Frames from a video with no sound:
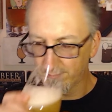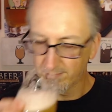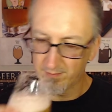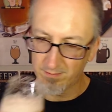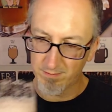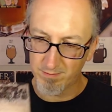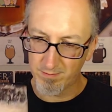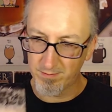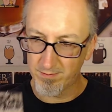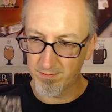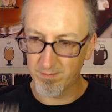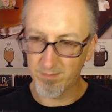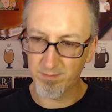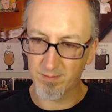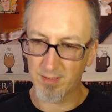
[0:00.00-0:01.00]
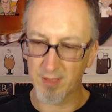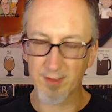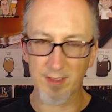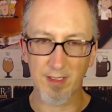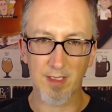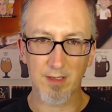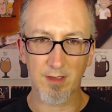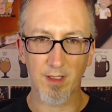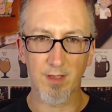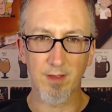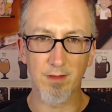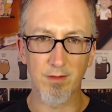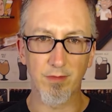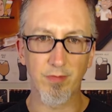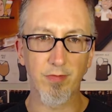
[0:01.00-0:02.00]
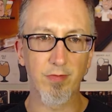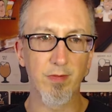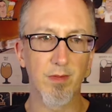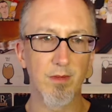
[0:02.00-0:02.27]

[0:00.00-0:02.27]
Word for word: Hmm. Has like that kind of.